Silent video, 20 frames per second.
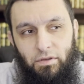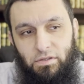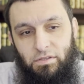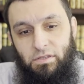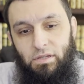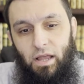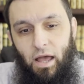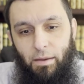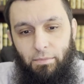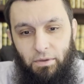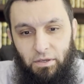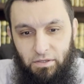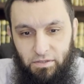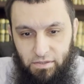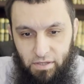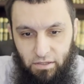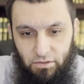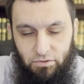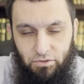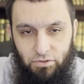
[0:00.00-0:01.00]
Islamic
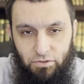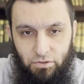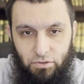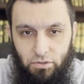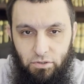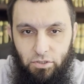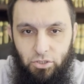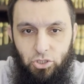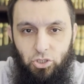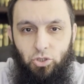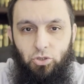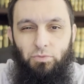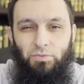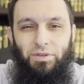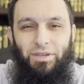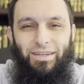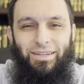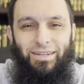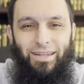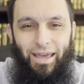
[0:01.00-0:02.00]
center should
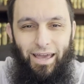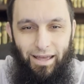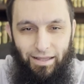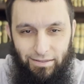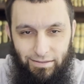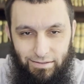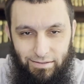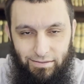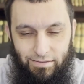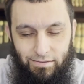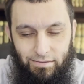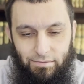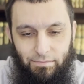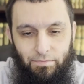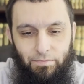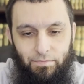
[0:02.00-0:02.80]
be enhanced.